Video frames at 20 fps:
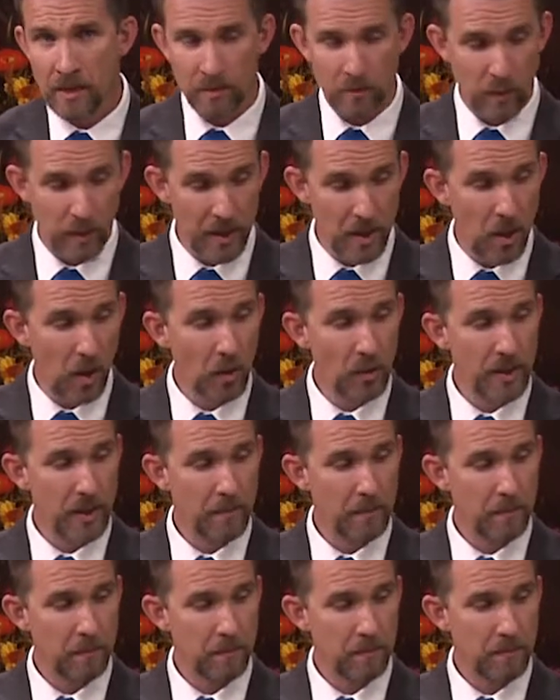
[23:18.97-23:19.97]
We know
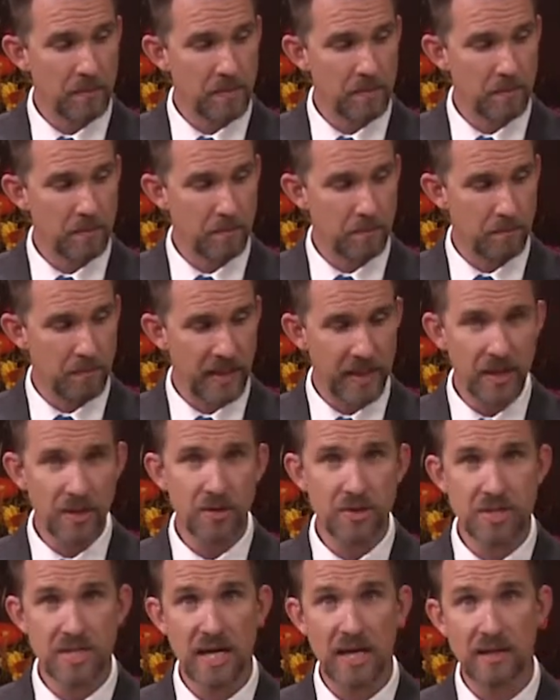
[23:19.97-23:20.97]
that Peter
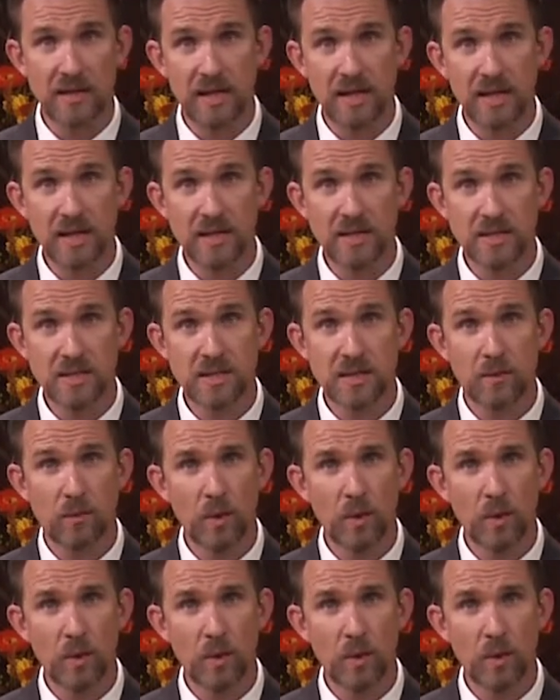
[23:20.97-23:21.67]
said this.